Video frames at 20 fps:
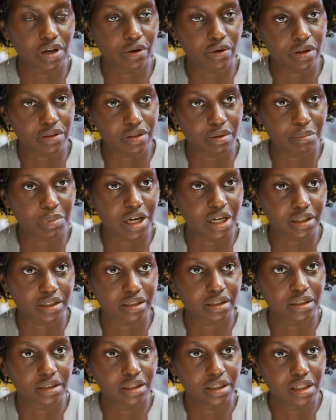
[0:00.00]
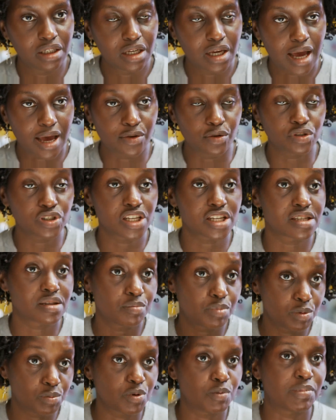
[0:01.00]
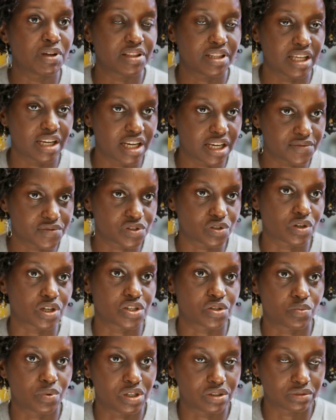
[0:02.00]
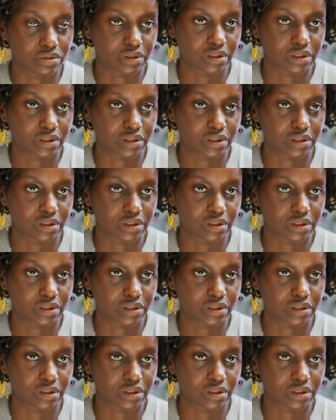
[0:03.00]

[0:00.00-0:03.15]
around the park. And not just the people, but their livestock as well.